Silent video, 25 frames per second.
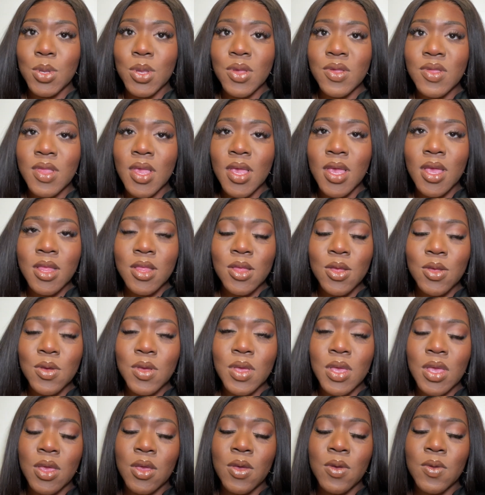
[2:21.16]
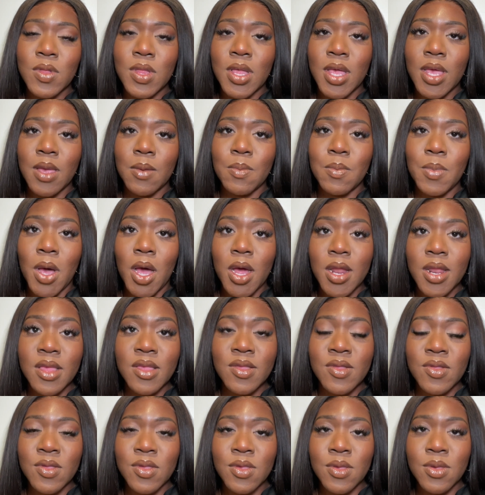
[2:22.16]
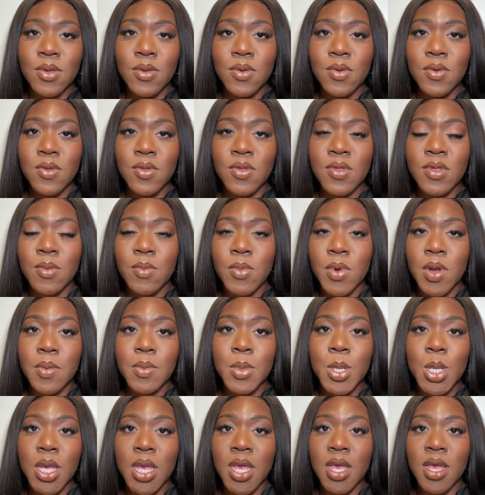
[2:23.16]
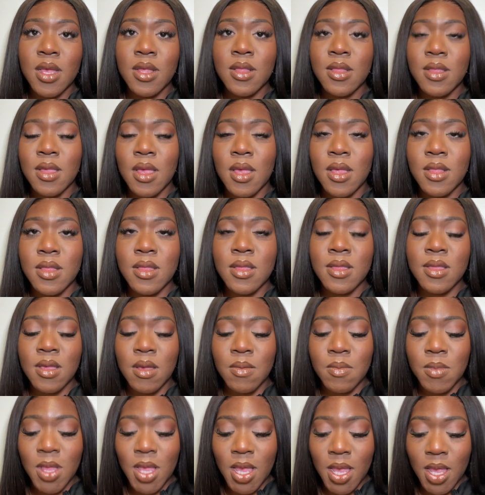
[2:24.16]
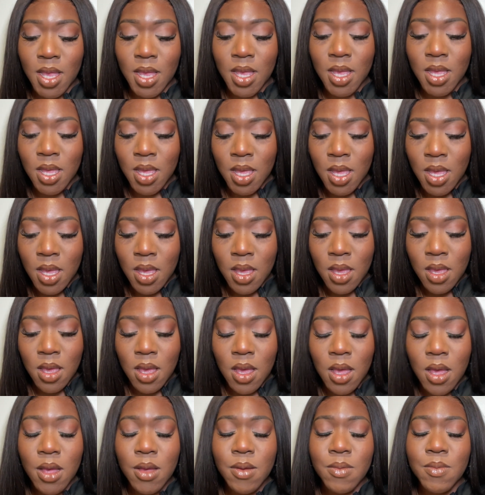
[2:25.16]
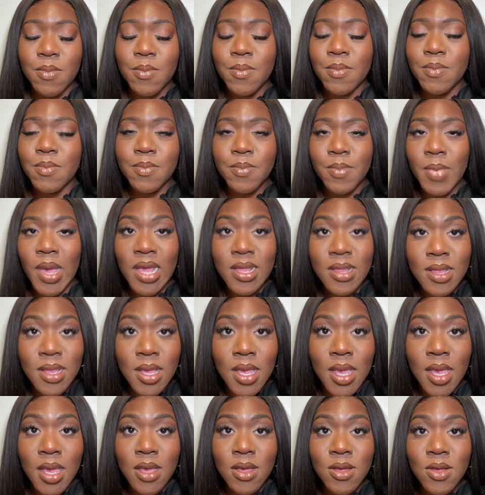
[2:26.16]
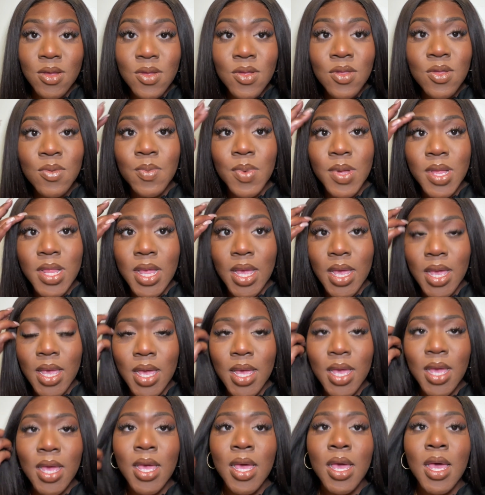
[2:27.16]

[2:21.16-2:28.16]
just like a little cute like bodysuit, some ripped jeans, and some like um, basic heels, but like